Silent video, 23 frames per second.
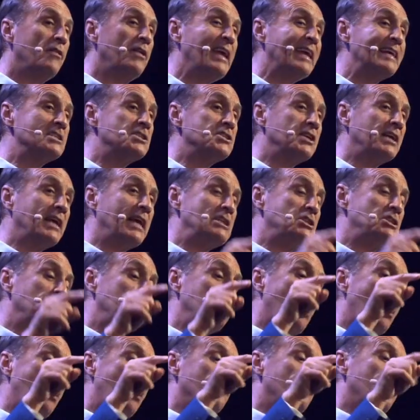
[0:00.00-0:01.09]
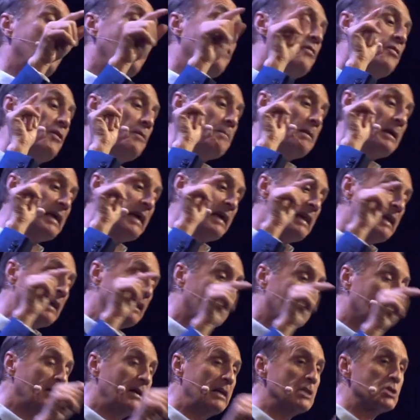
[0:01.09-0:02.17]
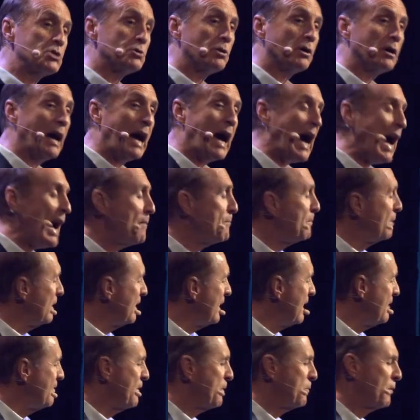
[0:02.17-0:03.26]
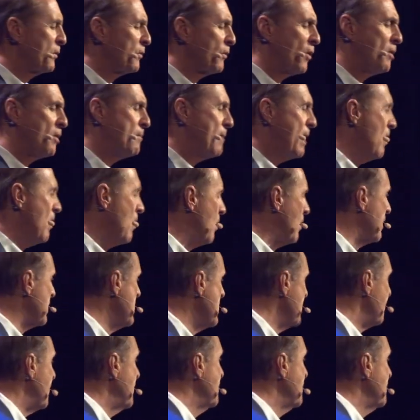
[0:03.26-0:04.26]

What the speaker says: The instigation of the beginning of Israel. I believe it with all my heart.